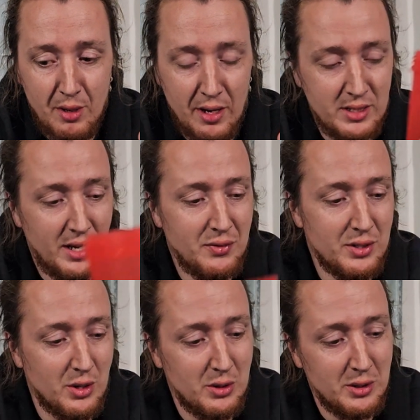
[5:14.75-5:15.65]
It's
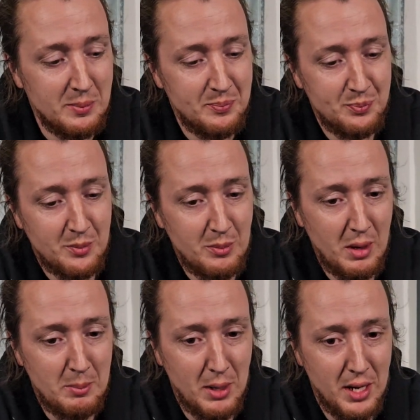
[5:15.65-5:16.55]
definitely turned,
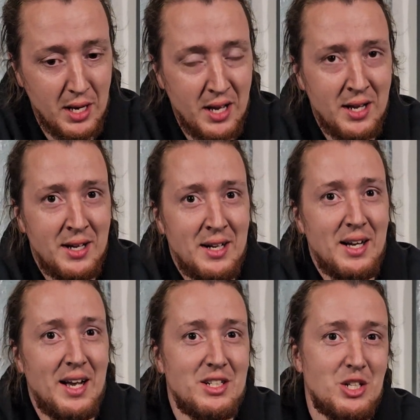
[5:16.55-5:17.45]
but
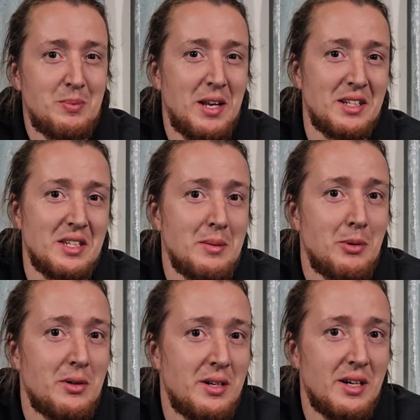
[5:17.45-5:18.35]
it just made it
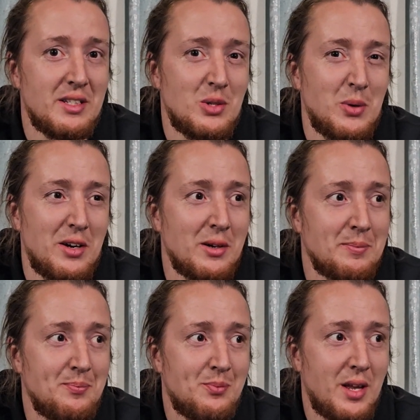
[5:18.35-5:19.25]
deeper and sweeter.
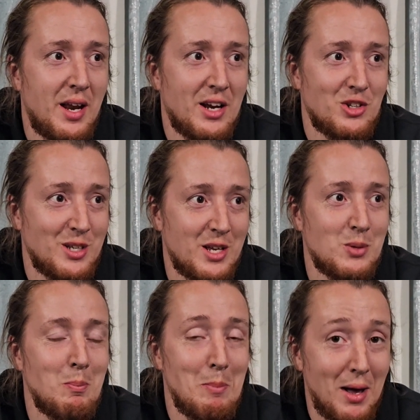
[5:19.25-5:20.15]
It actually
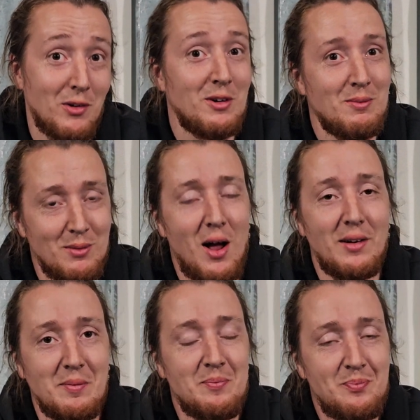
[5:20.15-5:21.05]
tastes better
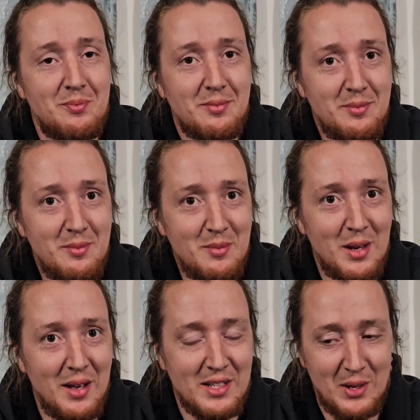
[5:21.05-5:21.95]
rotten.
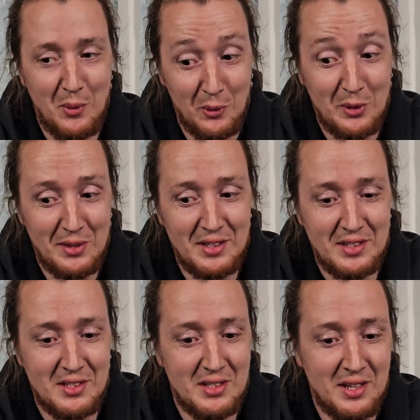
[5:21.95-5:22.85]
That's how horrid this
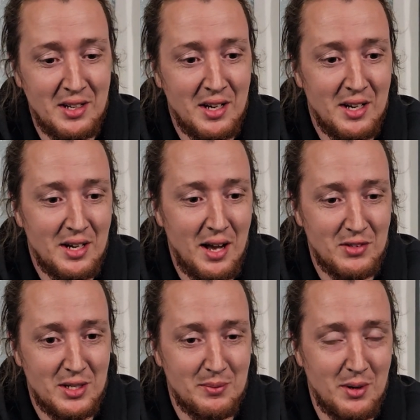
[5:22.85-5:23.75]
is. And have a
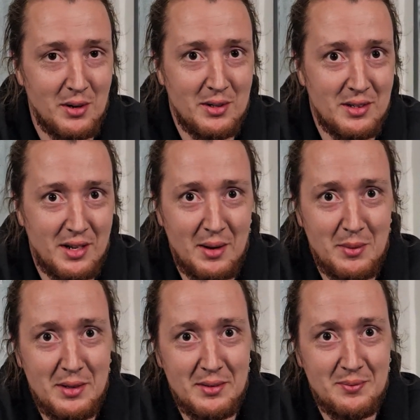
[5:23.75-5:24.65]
sip, or
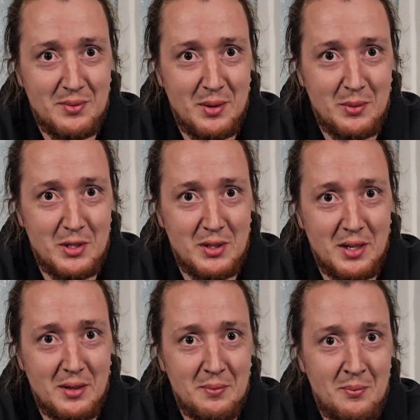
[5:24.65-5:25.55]
Cameron, tell me what you
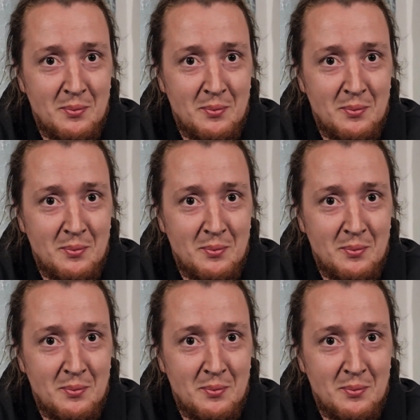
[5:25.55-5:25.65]
think.